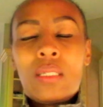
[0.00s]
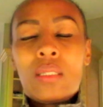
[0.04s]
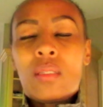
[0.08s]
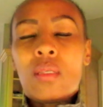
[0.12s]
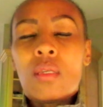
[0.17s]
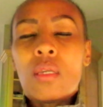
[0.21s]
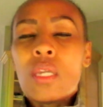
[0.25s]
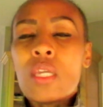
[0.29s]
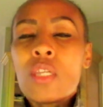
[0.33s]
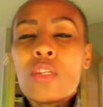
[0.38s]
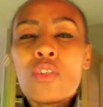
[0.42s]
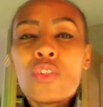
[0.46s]

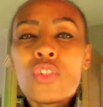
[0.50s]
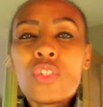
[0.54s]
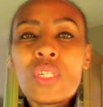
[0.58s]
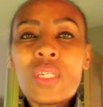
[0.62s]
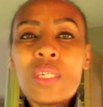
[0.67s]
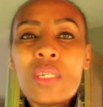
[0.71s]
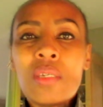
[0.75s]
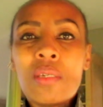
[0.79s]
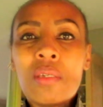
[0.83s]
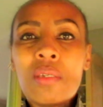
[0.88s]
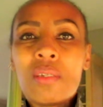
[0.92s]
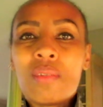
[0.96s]
the
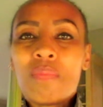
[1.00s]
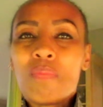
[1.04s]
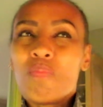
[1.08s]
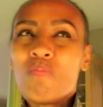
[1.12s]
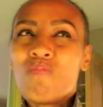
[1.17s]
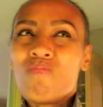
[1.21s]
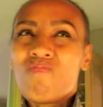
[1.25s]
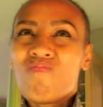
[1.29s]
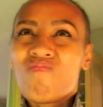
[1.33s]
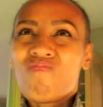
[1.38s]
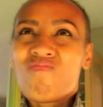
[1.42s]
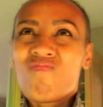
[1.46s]
energy
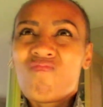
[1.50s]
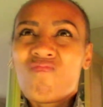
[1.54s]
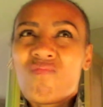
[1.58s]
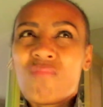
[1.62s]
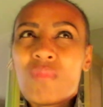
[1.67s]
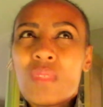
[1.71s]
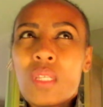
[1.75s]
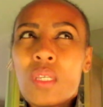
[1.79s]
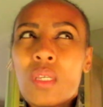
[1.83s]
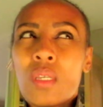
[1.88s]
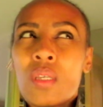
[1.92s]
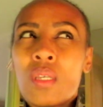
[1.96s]

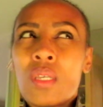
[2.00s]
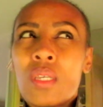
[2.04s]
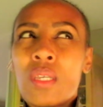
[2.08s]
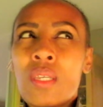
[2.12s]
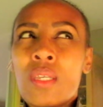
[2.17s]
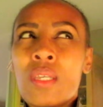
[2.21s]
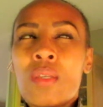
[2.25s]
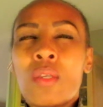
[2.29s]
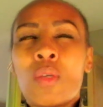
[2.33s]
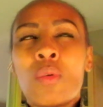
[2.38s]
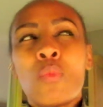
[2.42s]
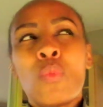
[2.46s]

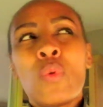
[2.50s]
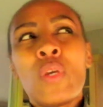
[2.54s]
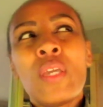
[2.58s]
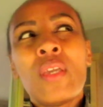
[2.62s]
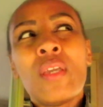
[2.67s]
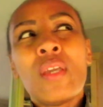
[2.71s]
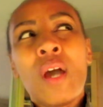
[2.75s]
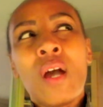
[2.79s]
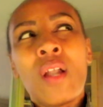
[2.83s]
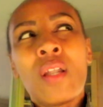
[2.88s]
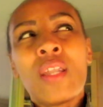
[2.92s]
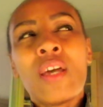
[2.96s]

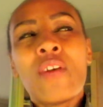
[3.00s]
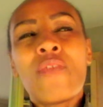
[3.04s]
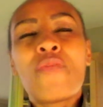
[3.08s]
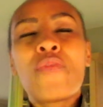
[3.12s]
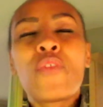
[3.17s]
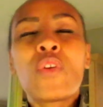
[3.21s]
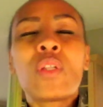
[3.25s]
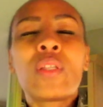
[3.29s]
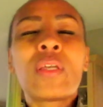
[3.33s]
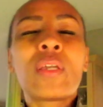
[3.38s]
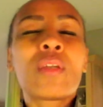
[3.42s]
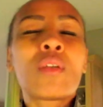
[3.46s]
we are left
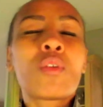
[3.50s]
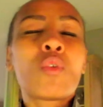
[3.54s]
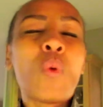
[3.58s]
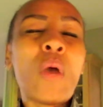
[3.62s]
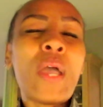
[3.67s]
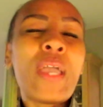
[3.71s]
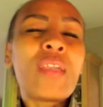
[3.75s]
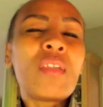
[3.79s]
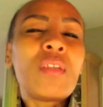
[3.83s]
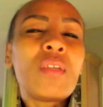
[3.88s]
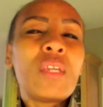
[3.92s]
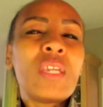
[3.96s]
feeling
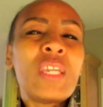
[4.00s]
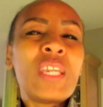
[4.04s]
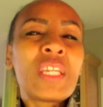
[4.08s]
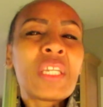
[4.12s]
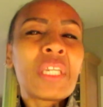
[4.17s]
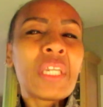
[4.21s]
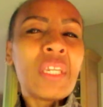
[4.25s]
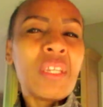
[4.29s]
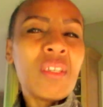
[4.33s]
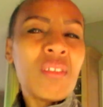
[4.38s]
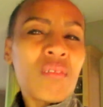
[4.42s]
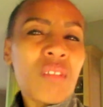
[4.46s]
quite
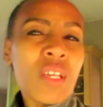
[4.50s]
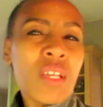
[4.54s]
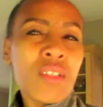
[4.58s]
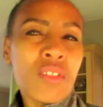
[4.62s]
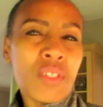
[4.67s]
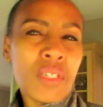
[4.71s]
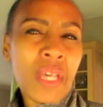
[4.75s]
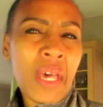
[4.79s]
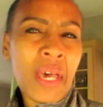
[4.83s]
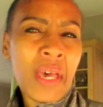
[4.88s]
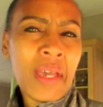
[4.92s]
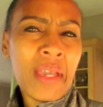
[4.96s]
icky
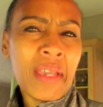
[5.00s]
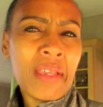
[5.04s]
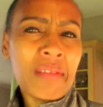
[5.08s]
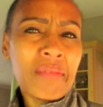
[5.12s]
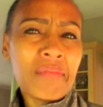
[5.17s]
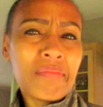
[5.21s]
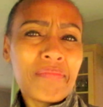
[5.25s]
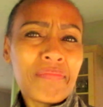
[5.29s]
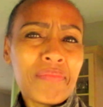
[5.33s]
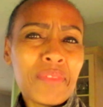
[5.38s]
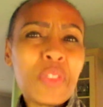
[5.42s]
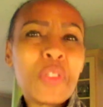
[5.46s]
inside,
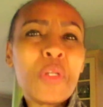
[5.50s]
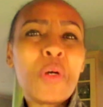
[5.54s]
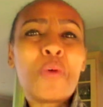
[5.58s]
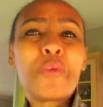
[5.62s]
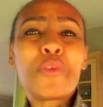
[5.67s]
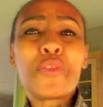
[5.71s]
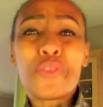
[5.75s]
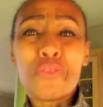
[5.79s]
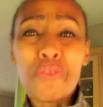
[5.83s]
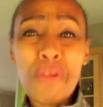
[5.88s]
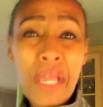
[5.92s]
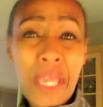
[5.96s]
you
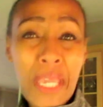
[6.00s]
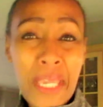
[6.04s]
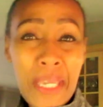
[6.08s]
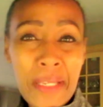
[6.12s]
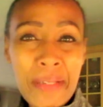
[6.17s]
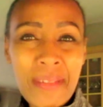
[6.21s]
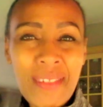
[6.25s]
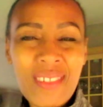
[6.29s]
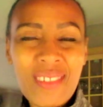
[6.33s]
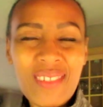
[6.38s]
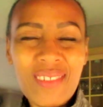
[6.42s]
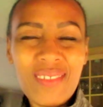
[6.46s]
know,
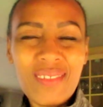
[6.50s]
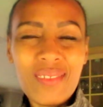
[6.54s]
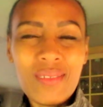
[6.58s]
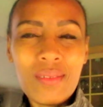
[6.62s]
drained.